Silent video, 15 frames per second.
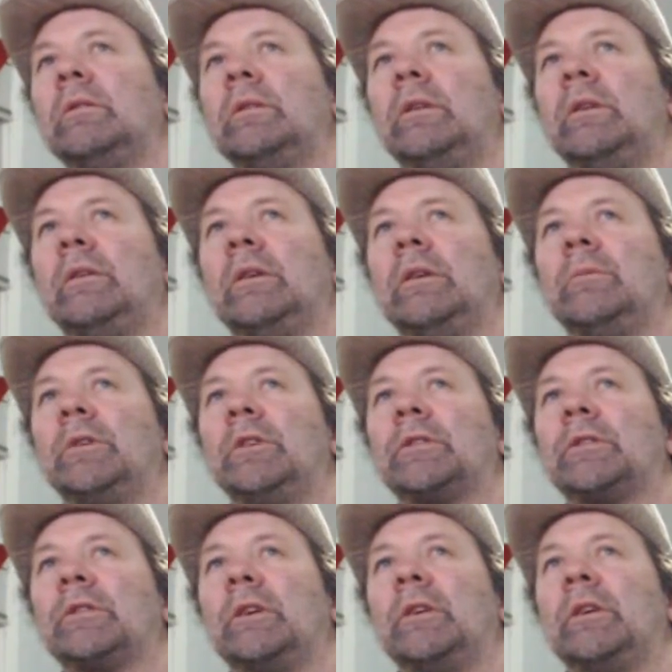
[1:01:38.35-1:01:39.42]
know what? I'm just going
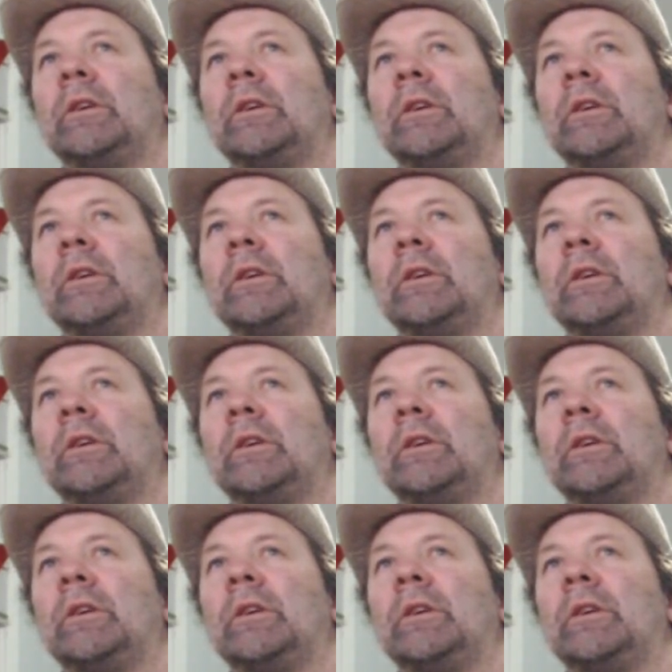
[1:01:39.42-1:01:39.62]
to do it.